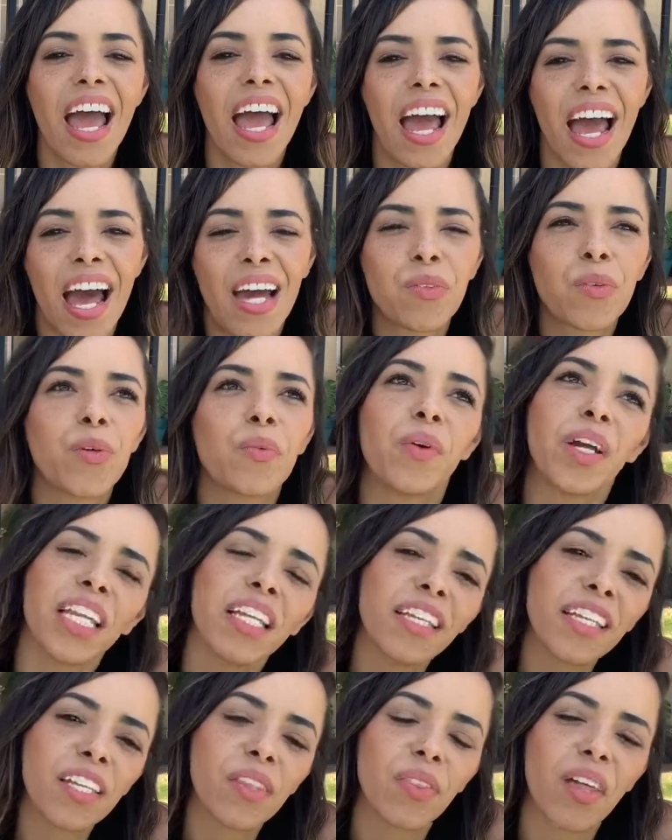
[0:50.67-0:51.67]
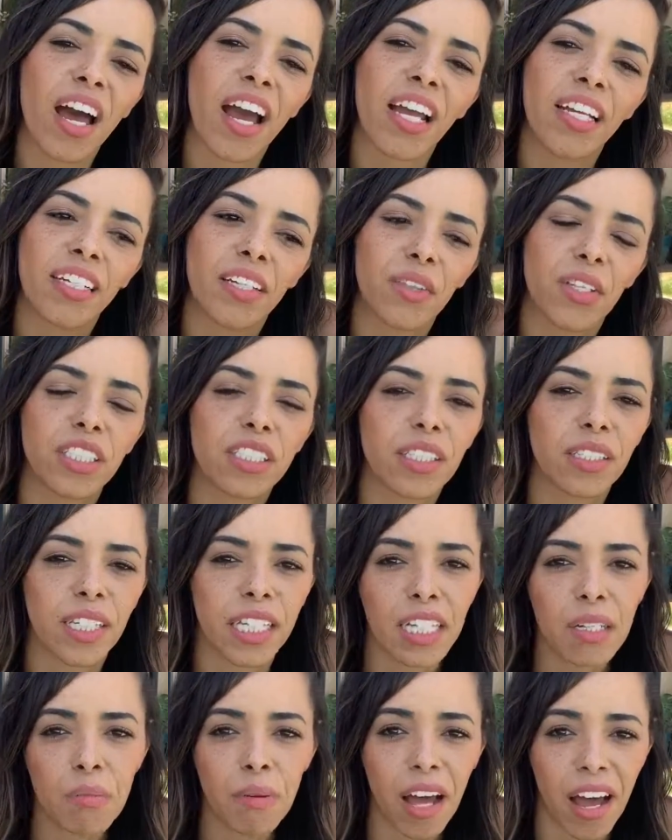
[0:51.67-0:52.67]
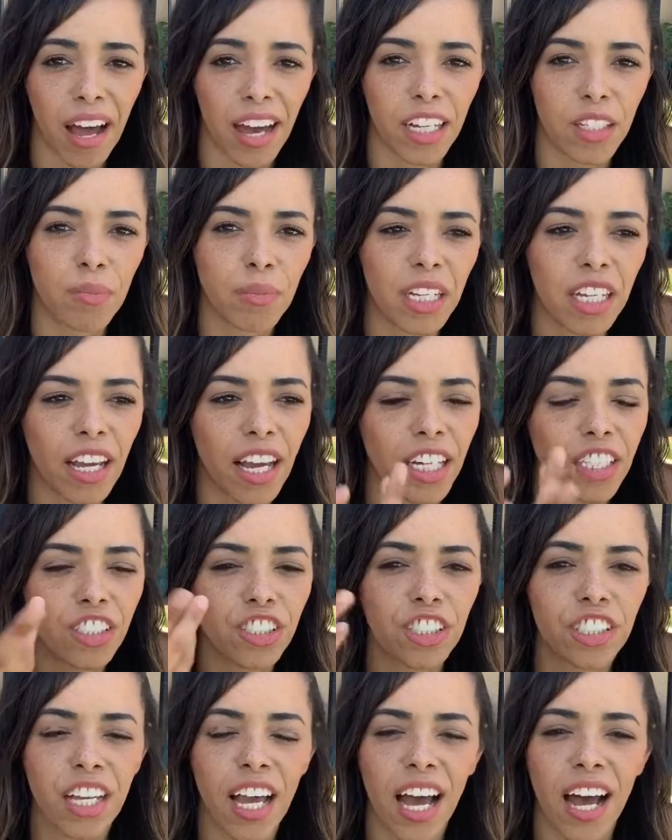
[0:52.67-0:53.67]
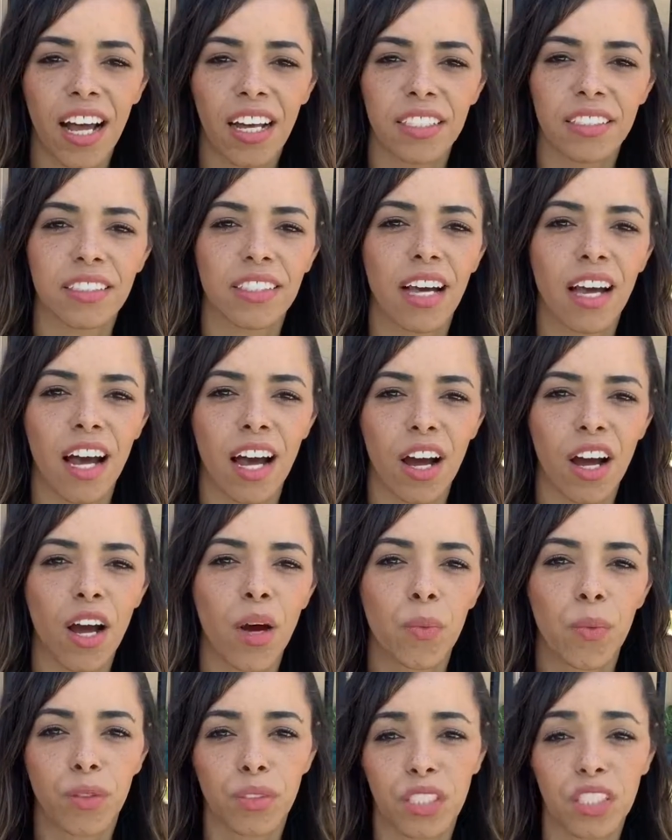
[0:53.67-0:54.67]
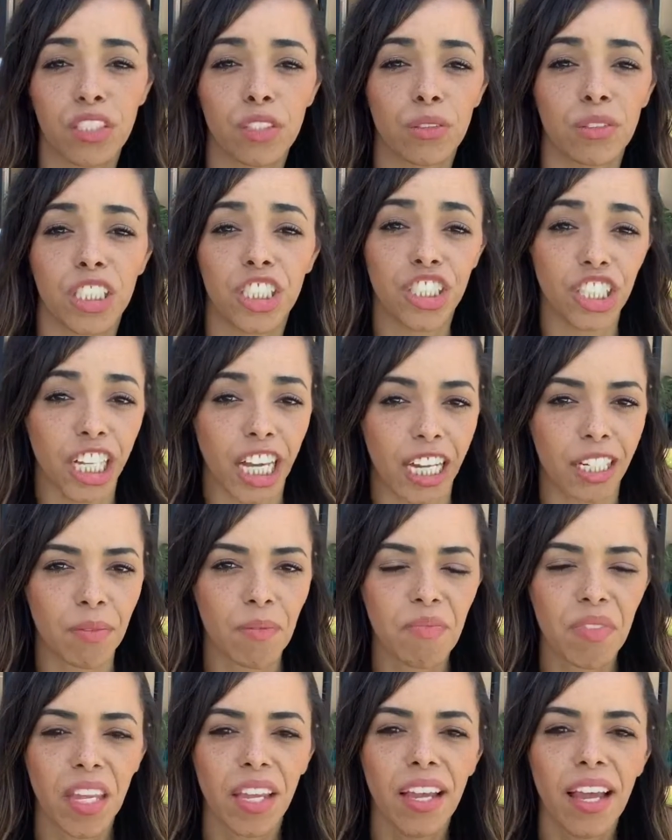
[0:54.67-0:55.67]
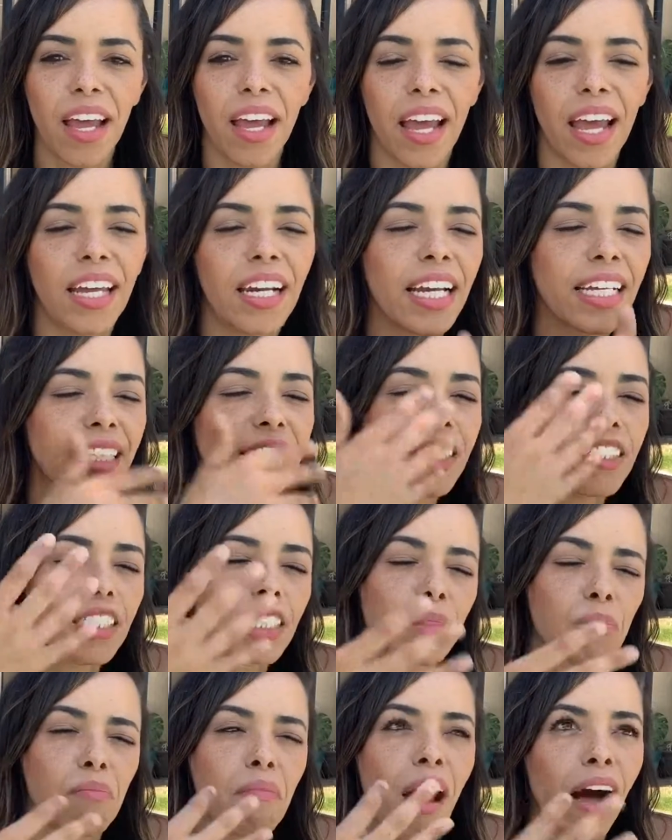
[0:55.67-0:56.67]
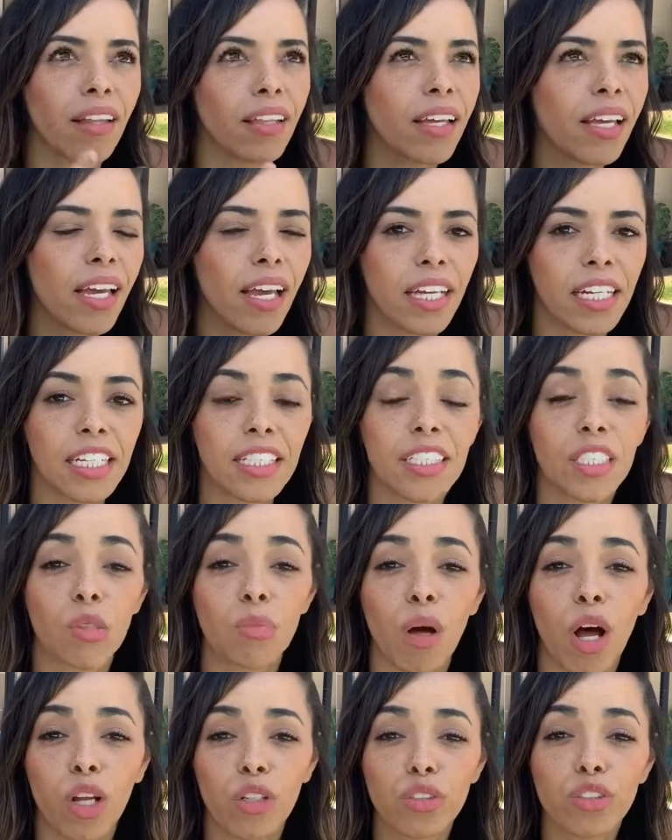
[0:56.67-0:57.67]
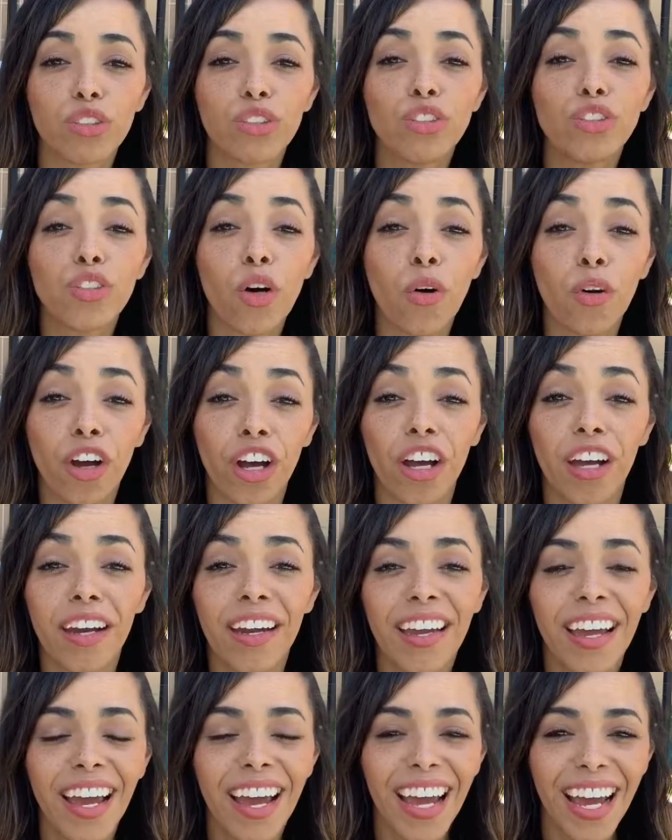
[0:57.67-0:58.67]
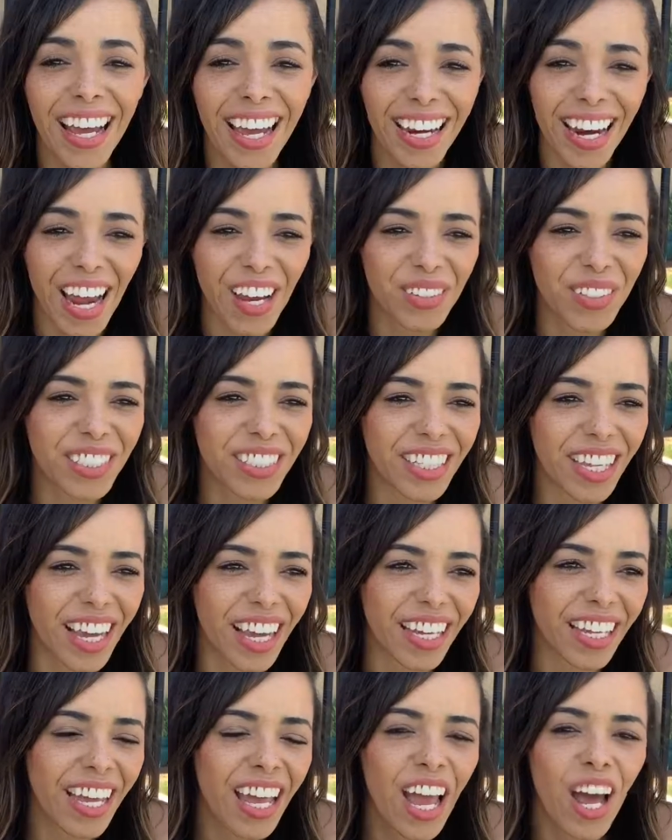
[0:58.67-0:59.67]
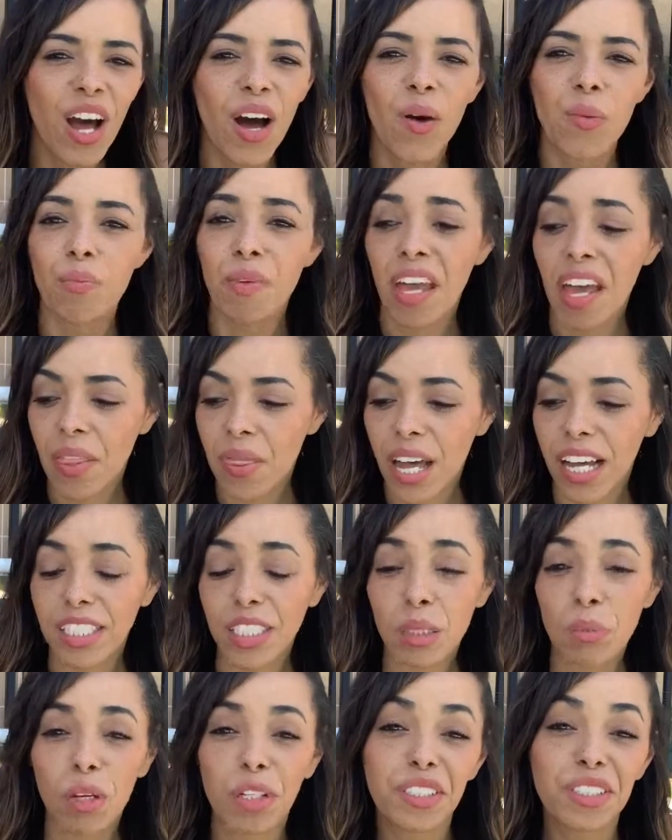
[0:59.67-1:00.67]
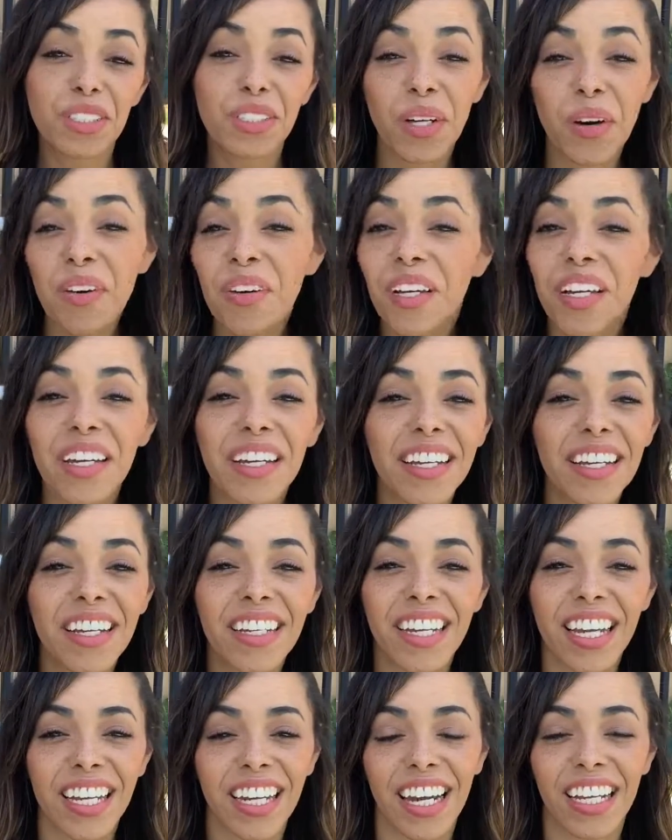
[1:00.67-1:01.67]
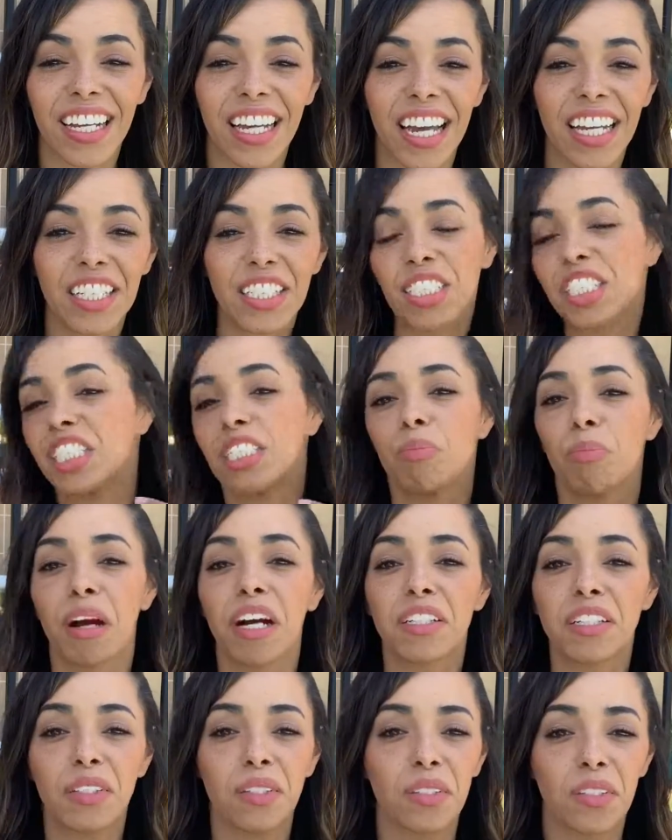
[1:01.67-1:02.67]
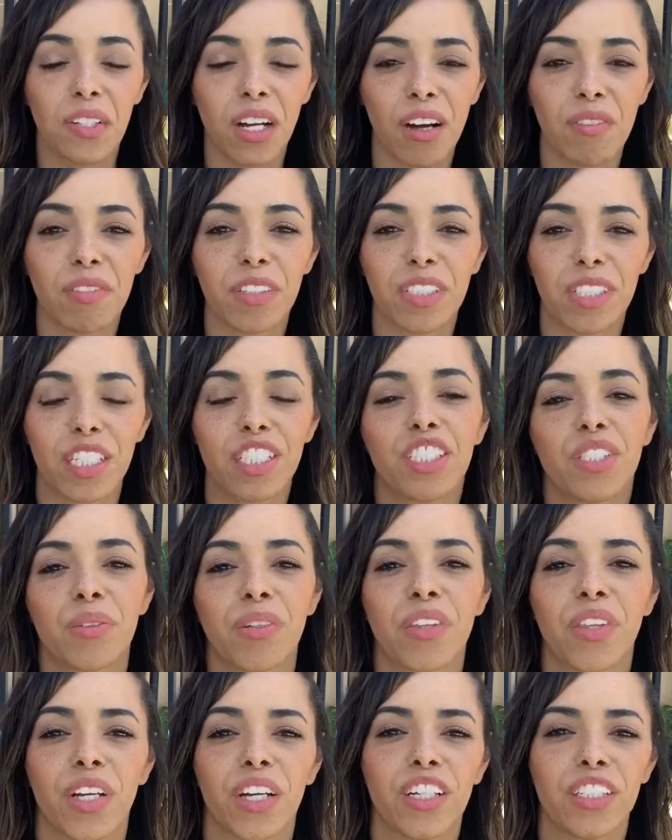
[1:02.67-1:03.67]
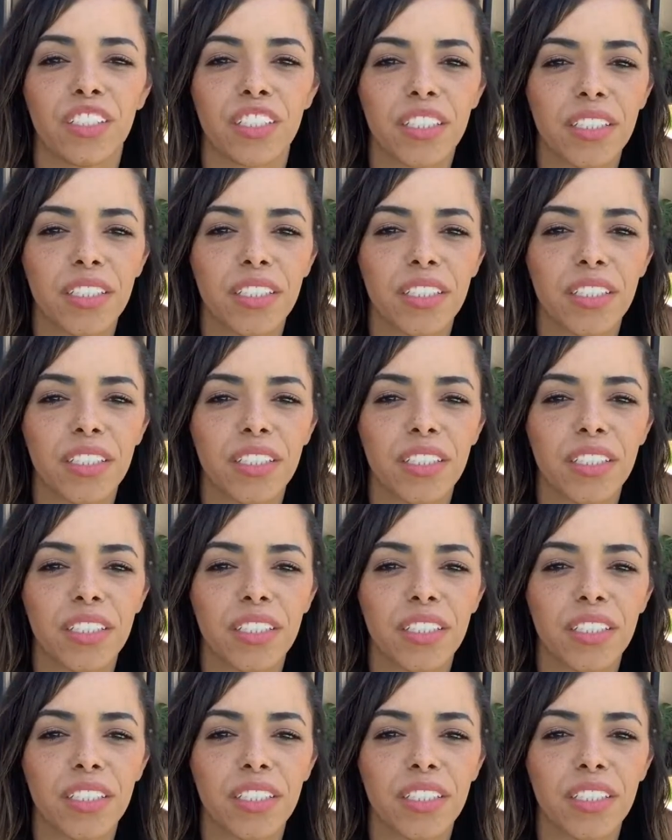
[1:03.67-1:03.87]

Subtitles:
And we're waiting in line and there's a lady behind me and she has a rotisserie chicken. And I can smell it and it smelled so good. And I was like, man, that smells so good. And I kind of just sparked a little conversation with her and